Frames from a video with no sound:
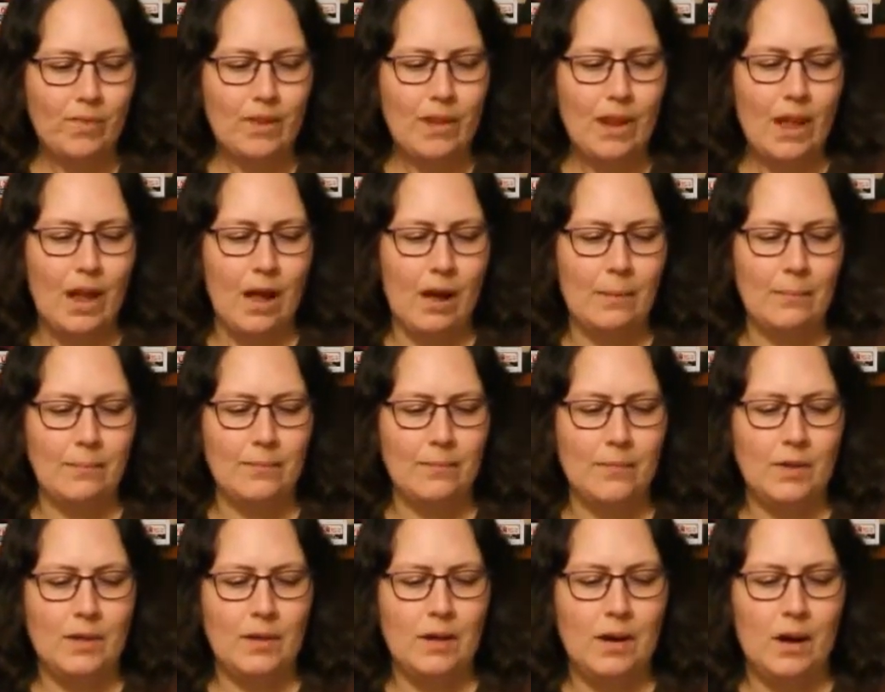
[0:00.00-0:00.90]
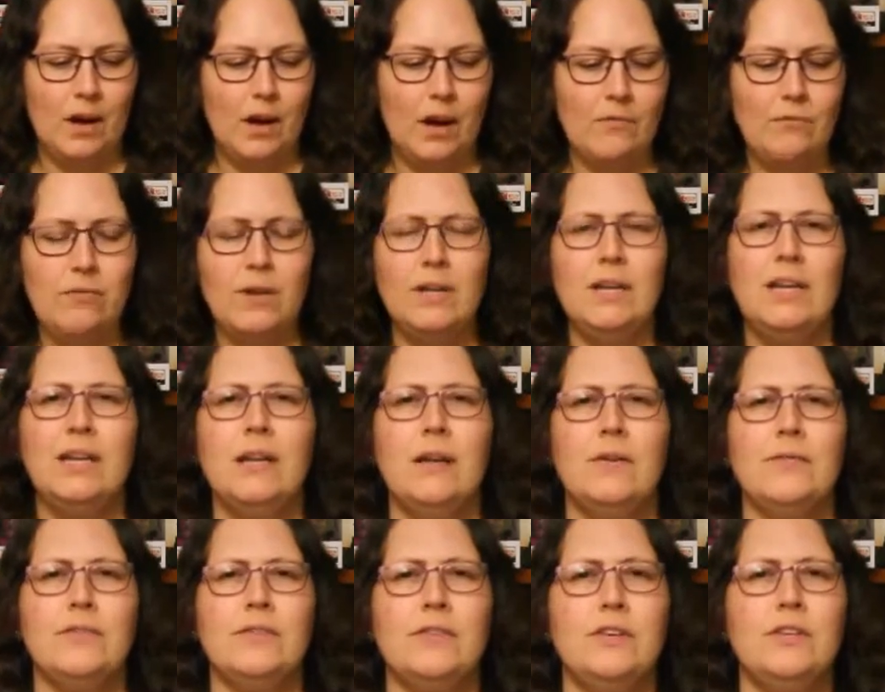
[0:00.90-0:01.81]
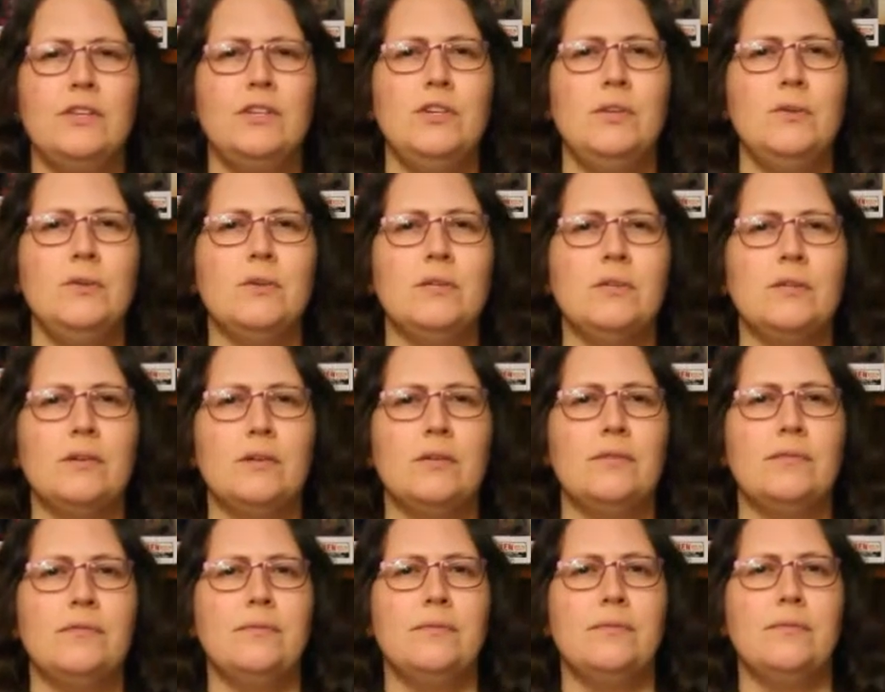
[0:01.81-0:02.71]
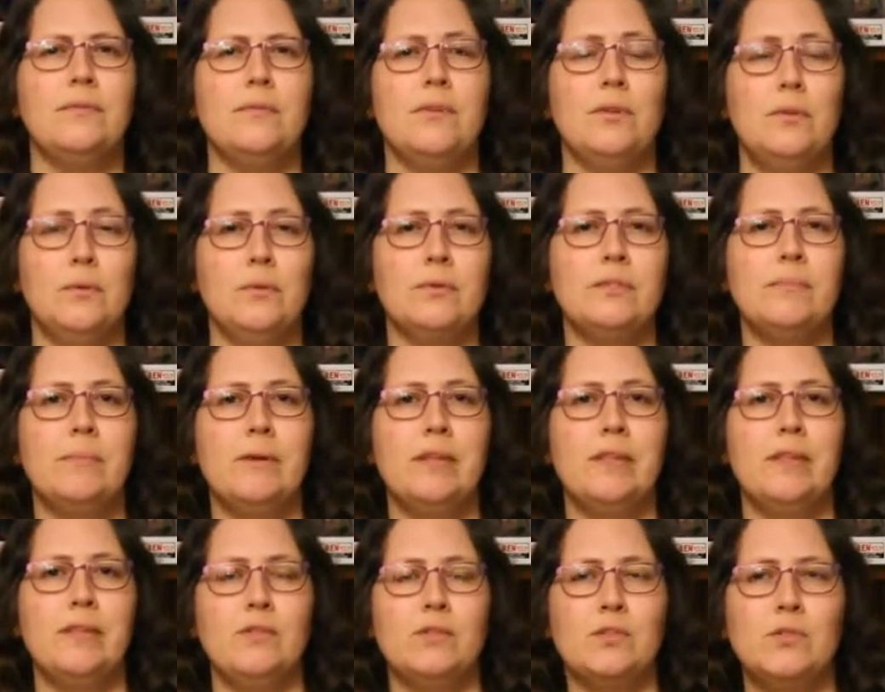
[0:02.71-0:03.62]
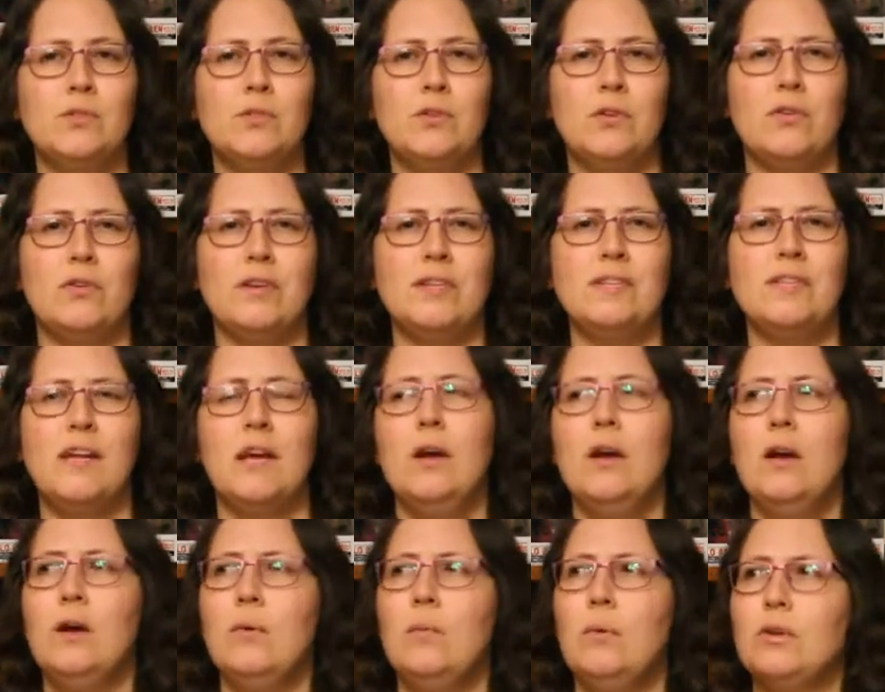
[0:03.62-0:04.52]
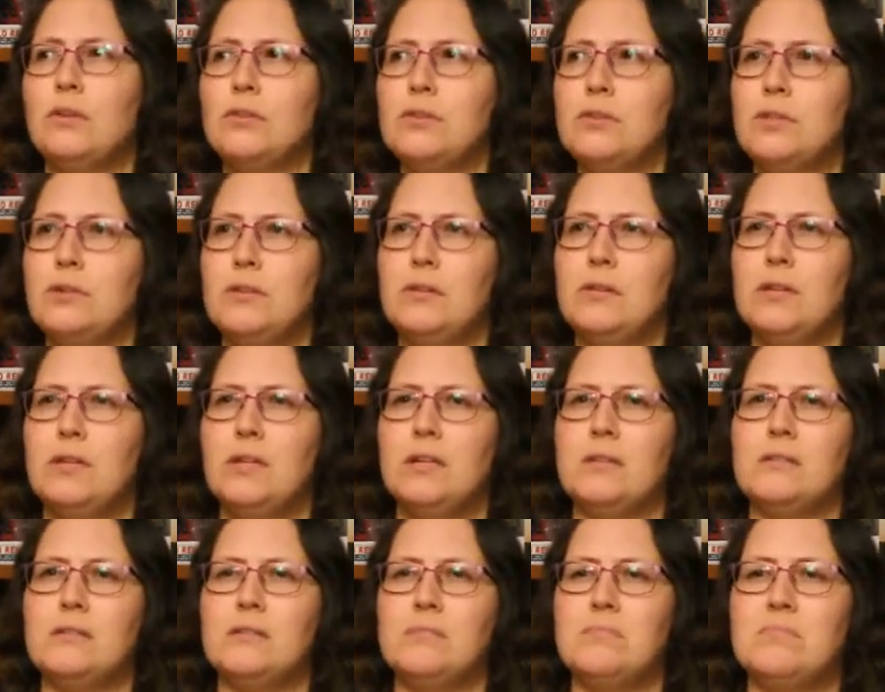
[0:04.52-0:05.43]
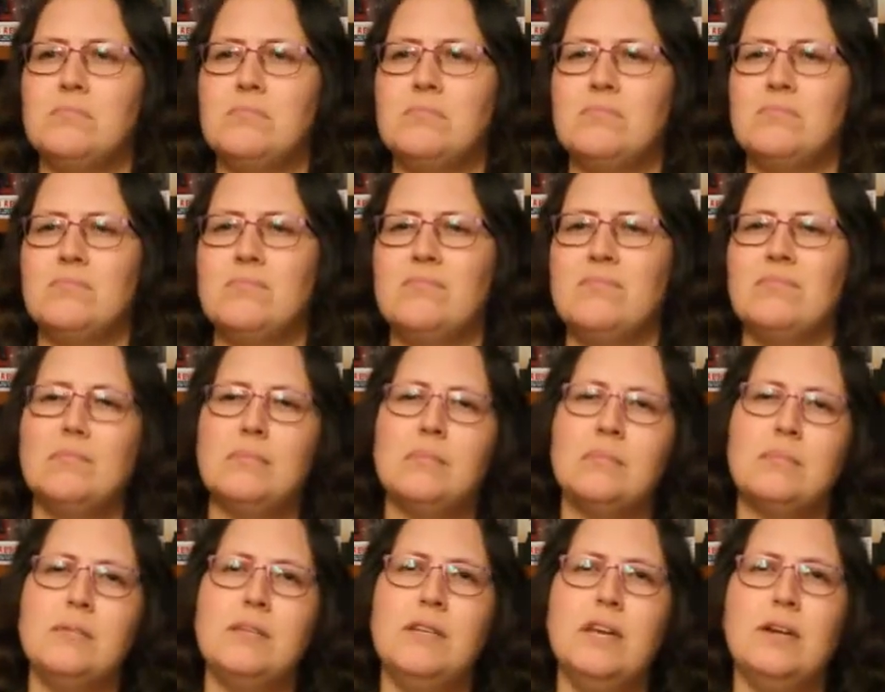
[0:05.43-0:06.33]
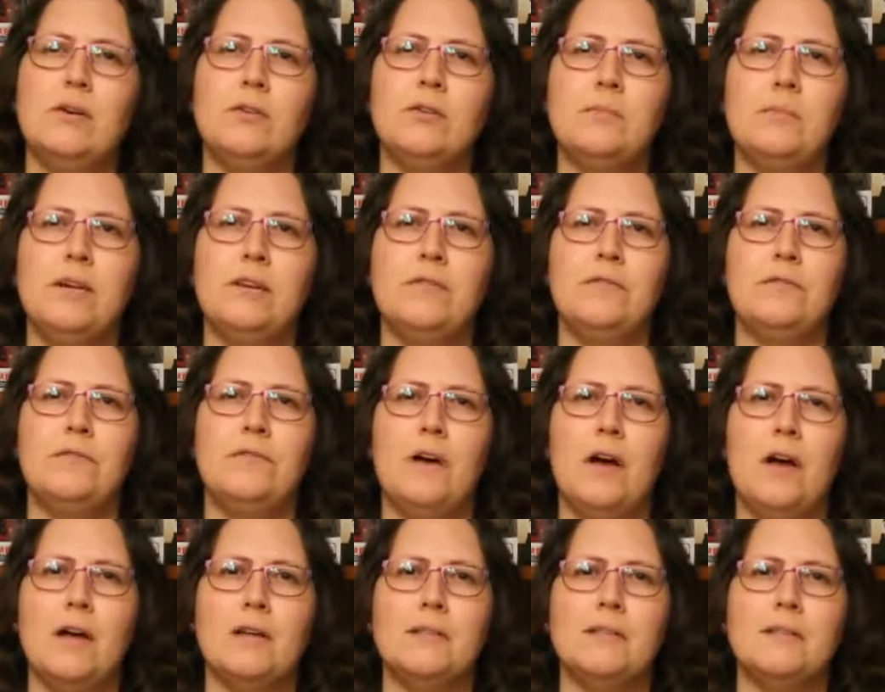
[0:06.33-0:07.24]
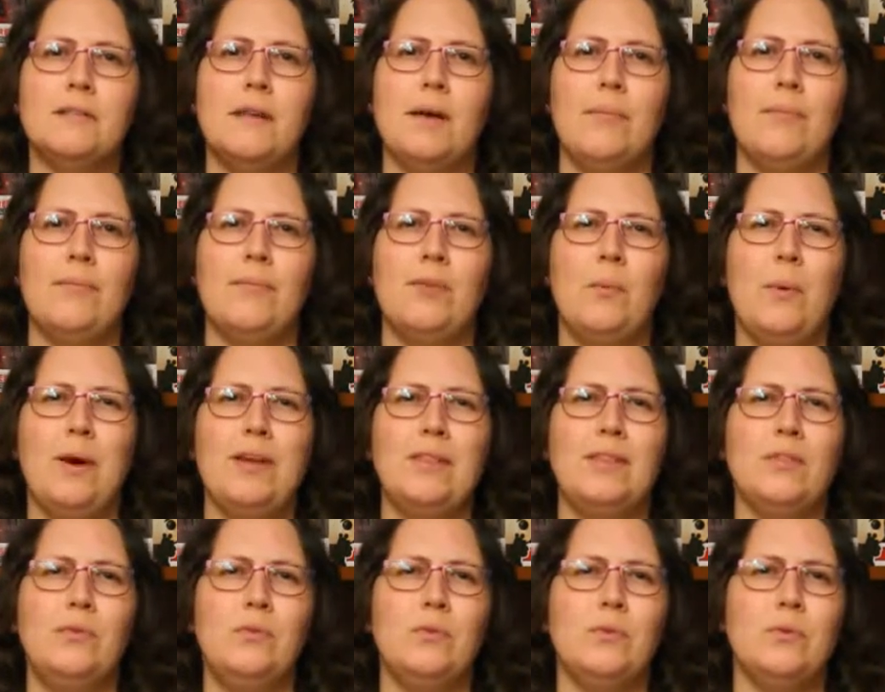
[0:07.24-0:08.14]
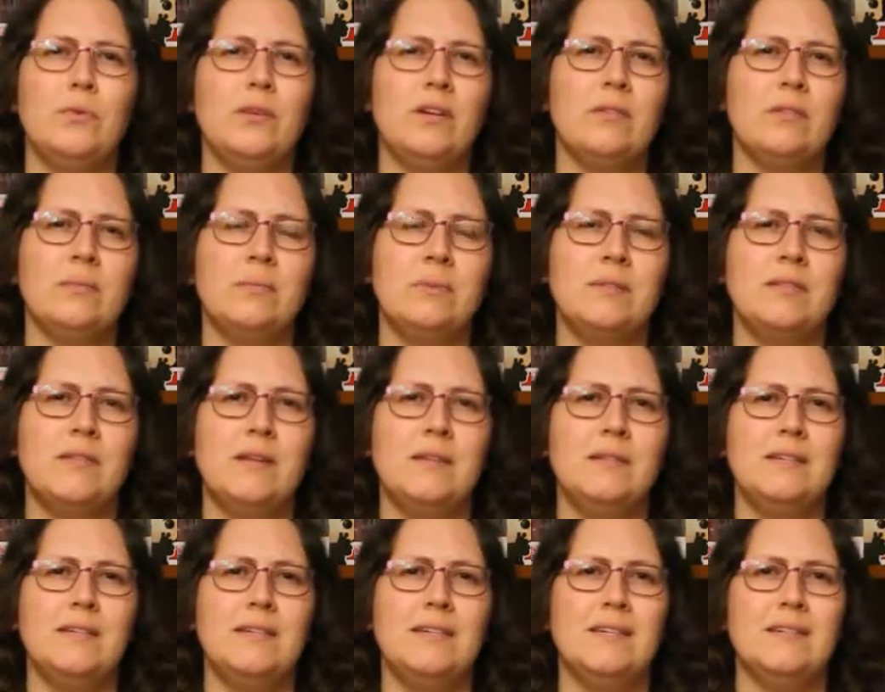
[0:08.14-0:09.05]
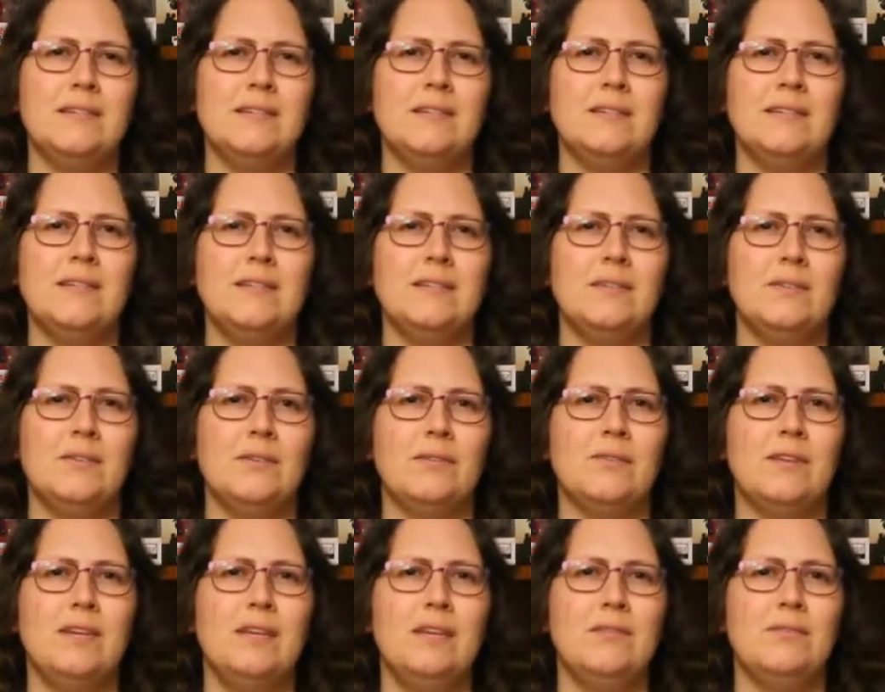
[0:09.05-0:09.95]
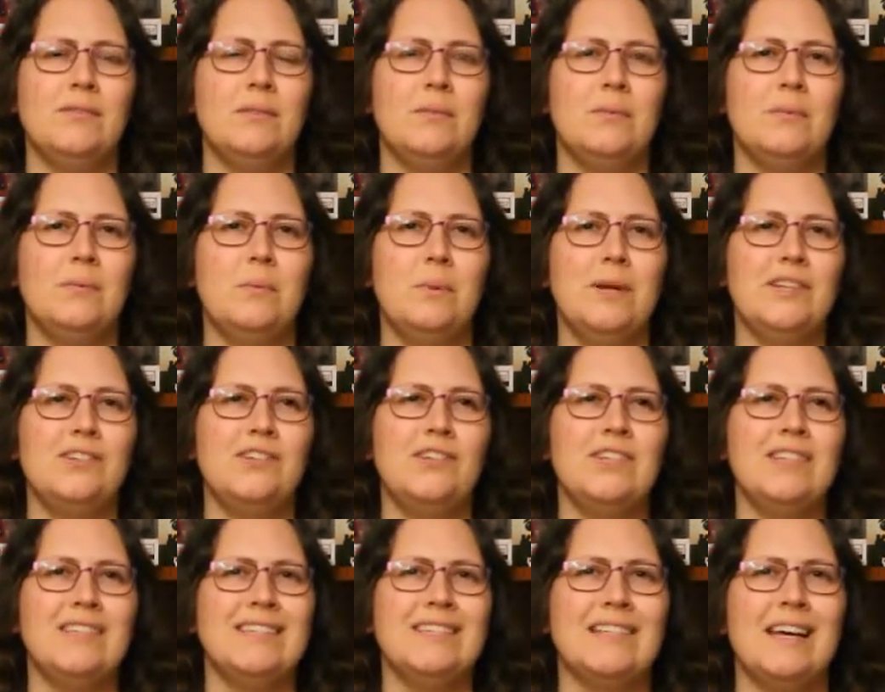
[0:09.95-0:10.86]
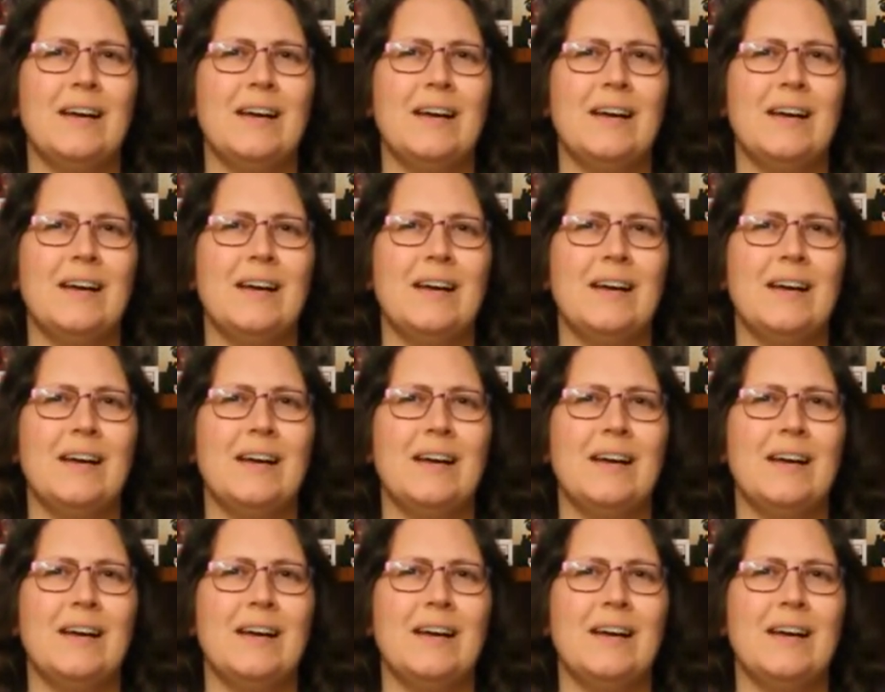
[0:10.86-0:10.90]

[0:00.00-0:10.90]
I really loved the use of the Norse myth in the stories. One or two things niggled me at first. The way the Norni are presented as these sort of evil witches